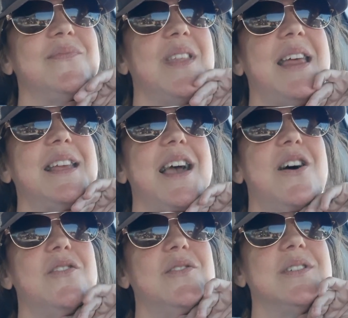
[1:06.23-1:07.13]

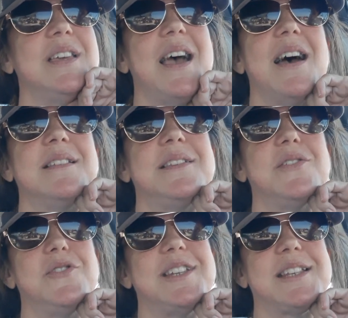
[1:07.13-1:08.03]
Anyhow, yeah,
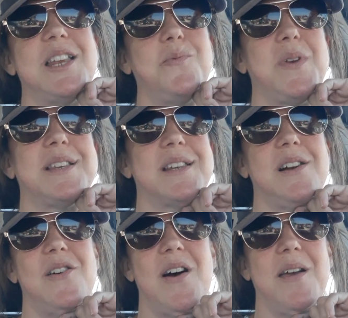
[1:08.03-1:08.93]
so 16 weeks
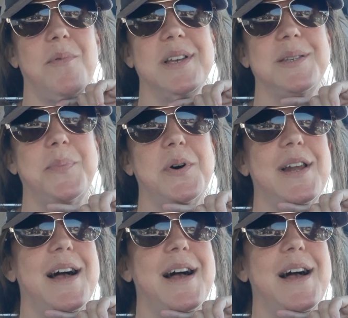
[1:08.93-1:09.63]
ago I was put